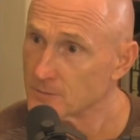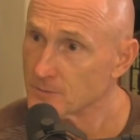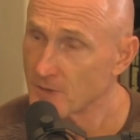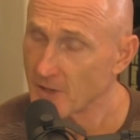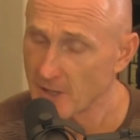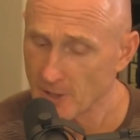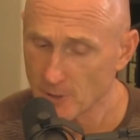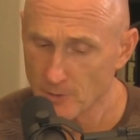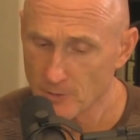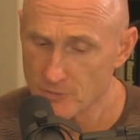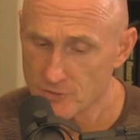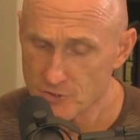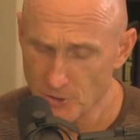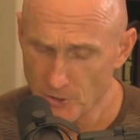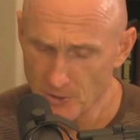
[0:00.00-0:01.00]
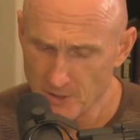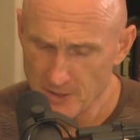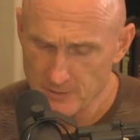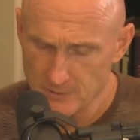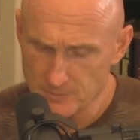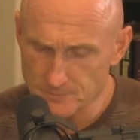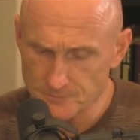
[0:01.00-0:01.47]
the hero's
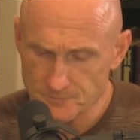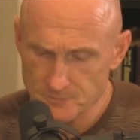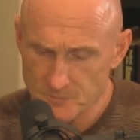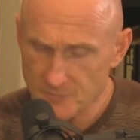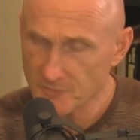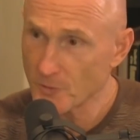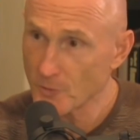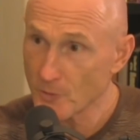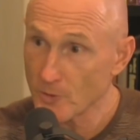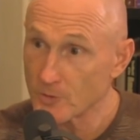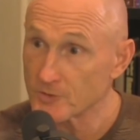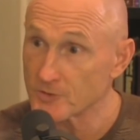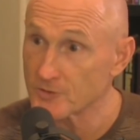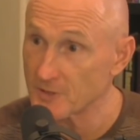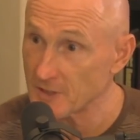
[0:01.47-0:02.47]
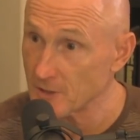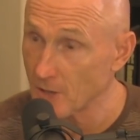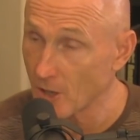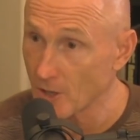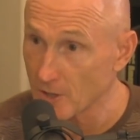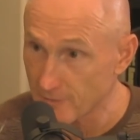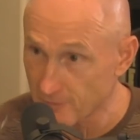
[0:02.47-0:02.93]
journey for those that
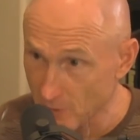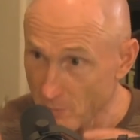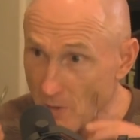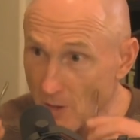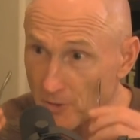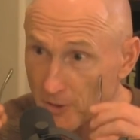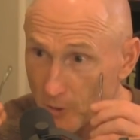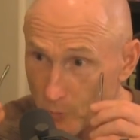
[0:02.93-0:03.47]
aren't familiar